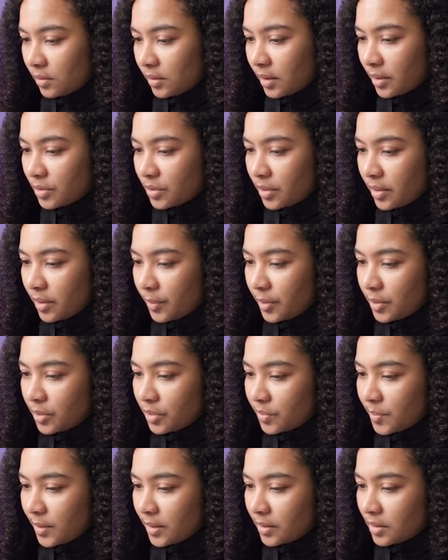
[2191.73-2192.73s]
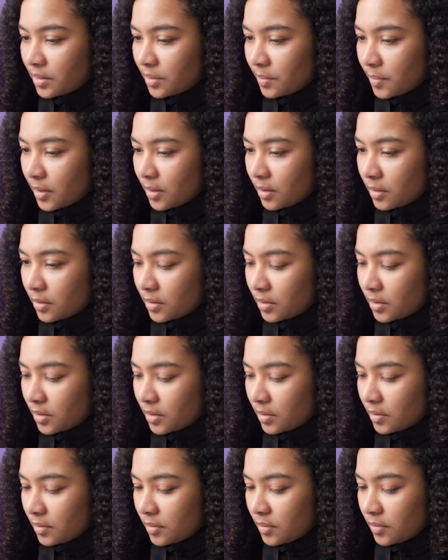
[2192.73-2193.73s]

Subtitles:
Actually, yeah, we could just make this a box.